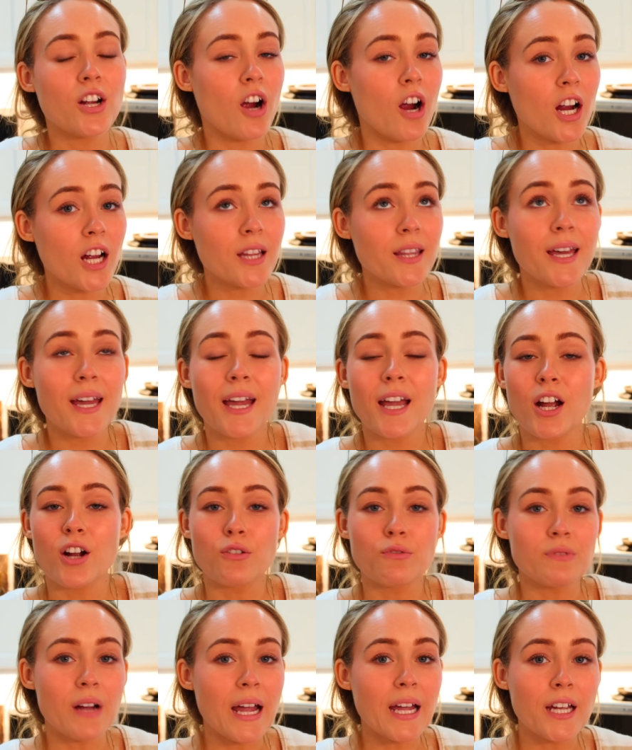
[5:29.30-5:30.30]
garlic,
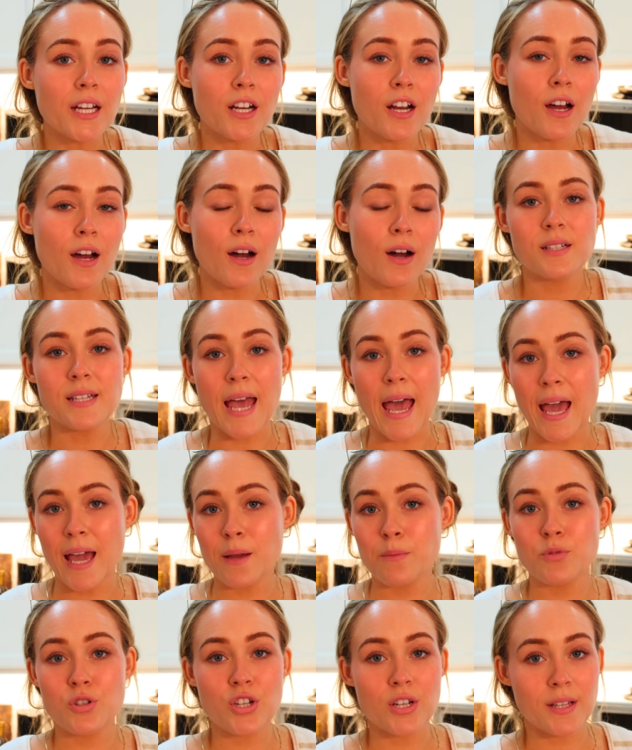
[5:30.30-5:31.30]
oregano,
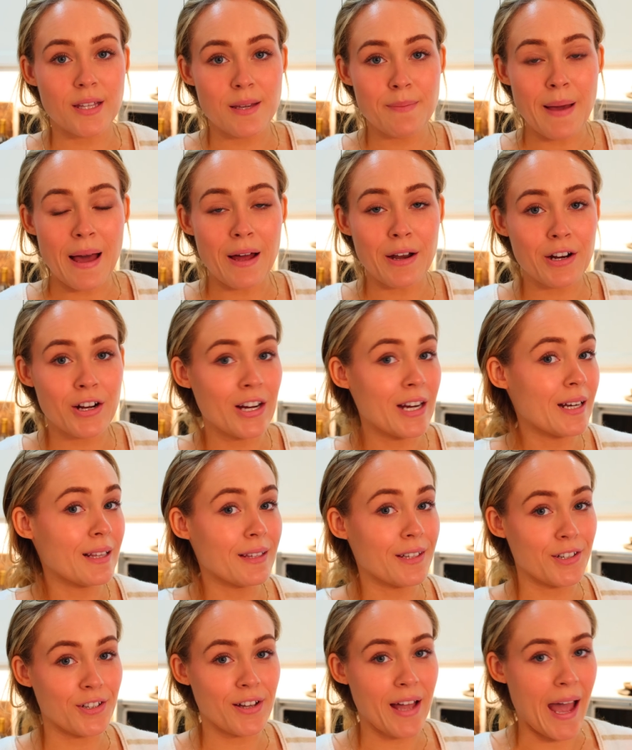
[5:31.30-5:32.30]
thyme, chili powder, and a
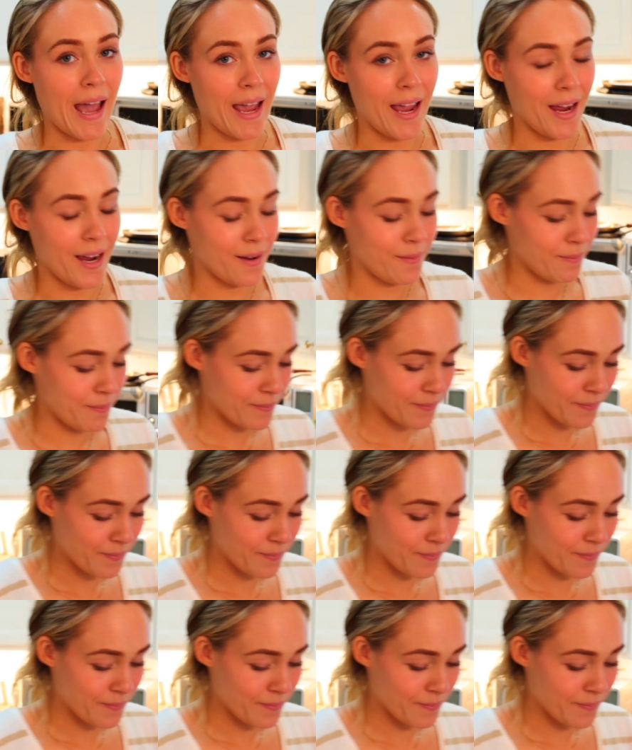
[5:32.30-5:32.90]
little cayenne.